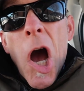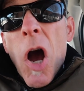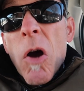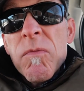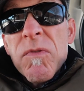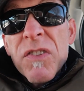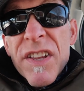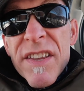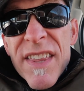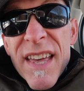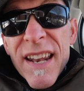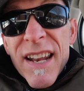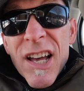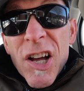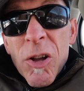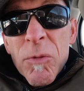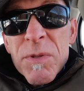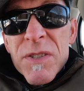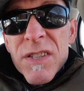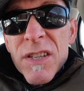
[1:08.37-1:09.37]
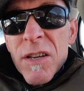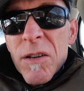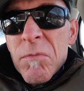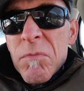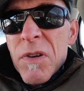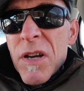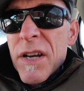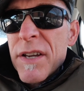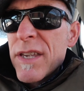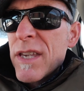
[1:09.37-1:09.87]
Hopefully that helps
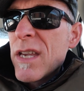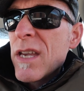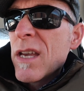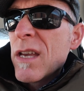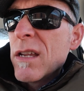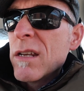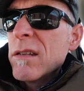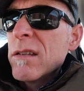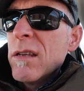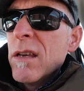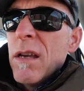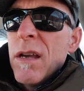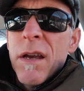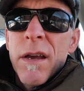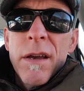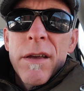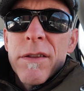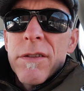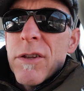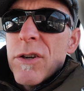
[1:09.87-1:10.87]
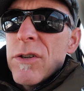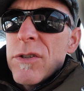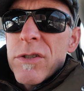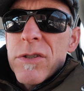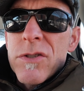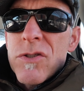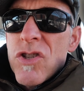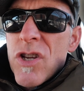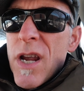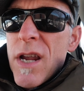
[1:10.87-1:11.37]
them. Again,
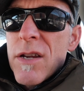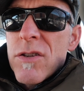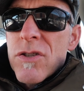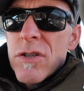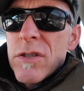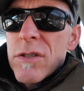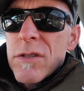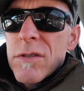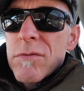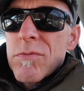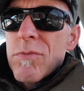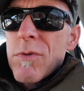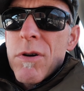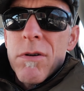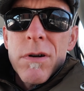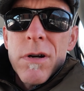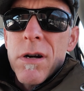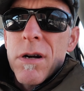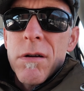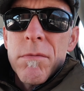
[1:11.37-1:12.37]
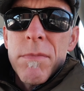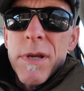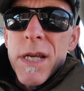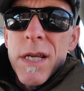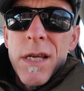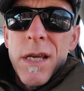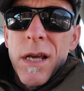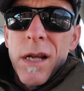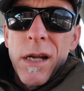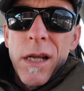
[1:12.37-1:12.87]
those changes won't hurt
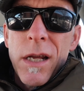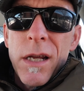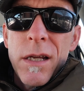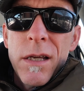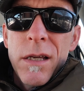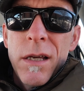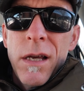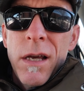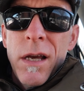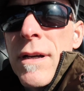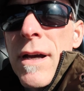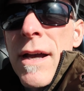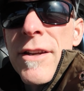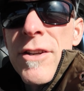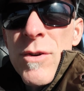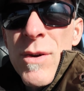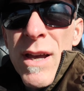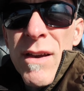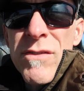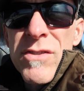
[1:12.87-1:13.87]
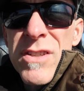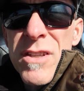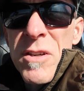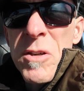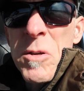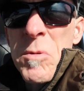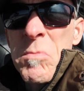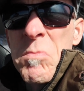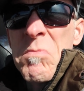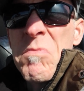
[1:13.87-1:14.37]
me any. I do have
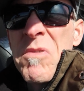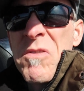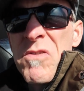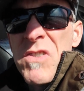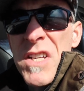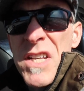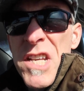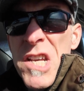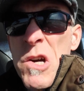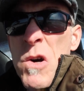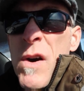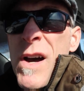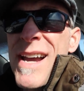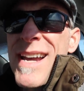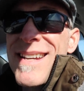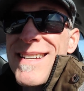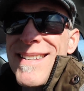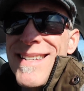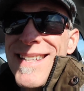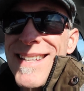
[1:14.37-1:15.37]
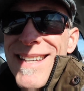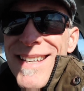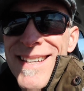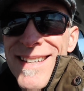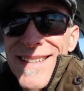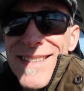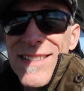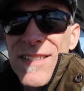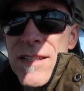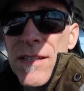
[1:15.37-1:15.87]
some video
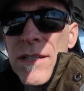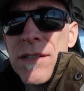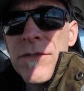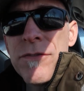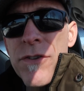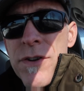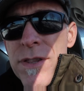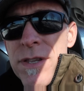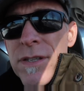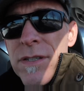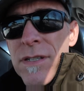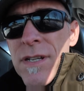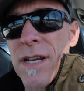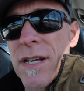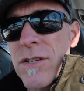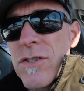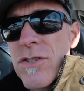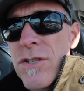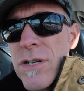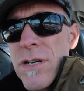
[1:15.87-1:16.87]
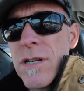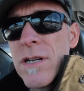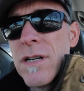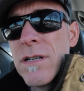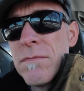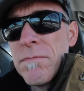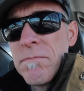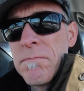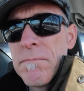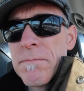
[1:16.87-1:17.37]
ideas for this next year.
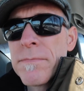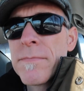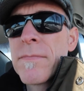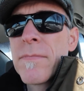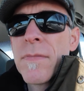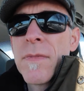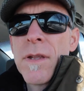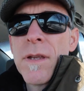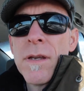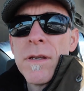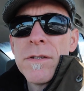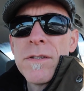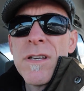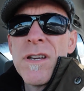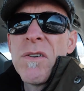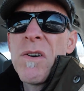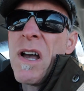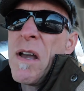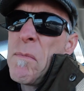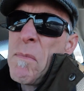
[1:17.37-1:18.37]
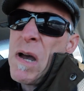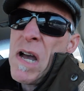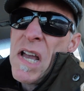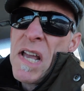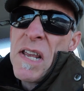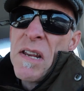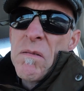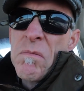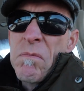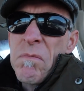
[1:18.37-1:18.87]
So I
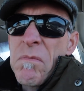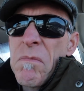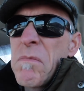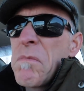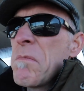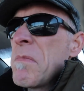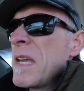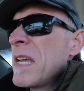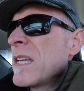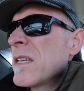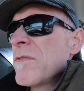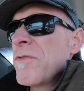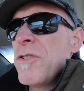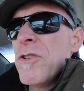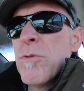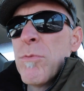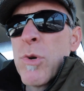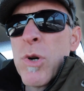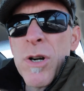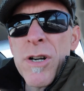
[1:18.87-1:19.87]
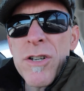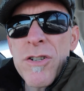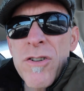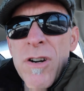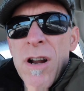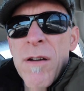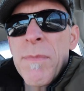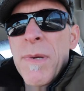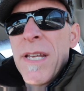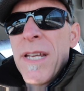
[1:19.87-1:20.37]
might make a few more
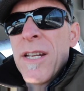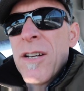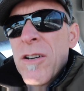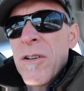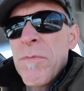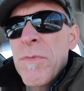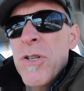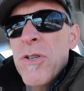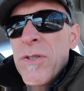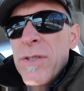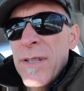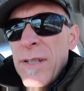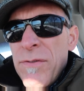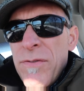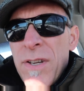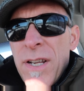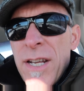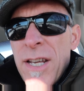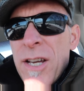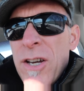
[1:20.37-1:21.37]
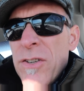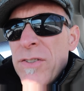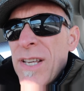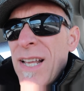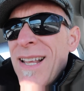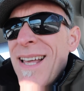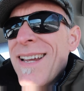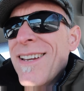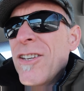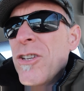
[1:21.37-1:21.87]
drumming or music videos. I
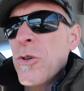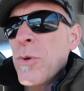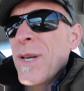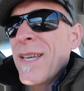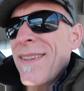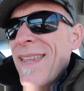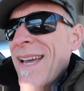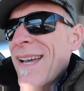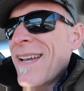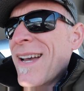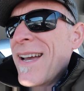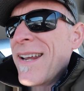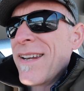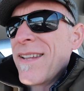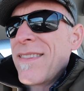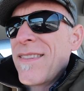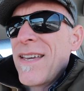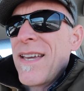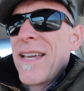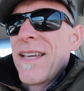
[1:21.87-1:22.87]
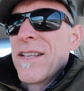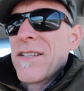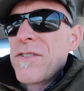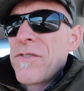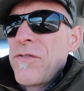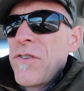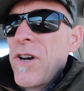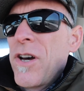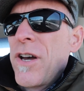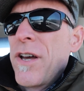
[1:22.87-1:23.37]
like doing that kind of thing. It's
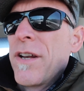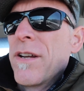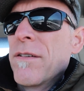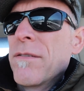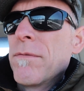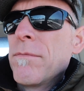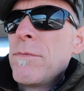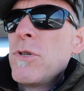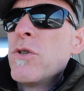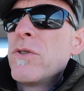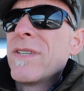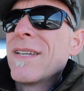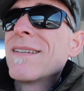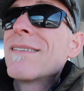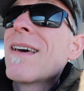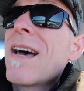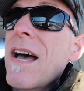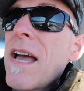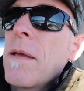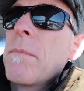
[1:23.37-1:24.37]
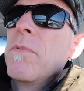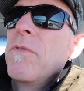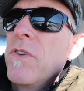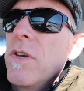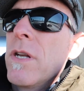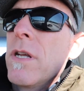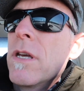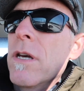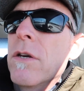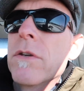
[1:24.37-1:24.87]
fun. Music type
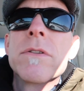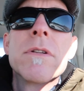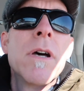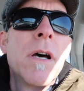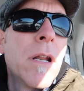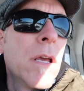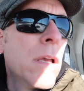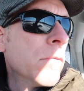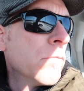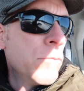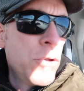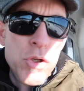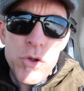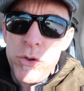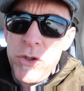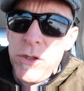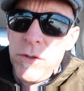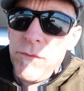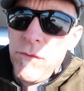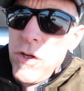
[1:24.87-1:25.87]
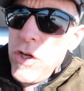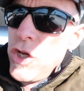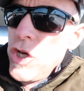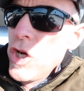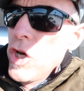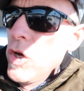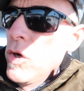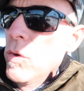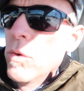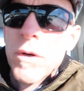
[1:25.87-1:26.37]
videos, not a music
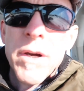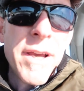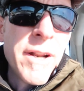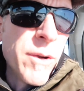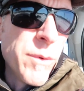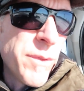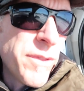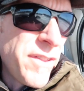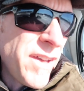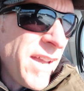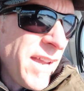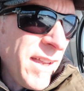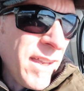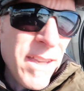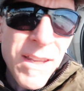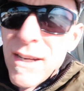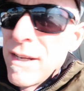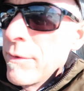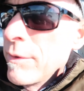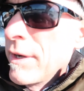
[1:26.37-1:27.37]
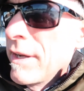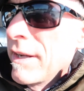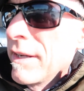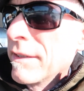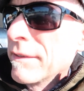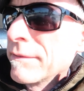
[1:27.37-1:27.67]
video, I don't think, anyway.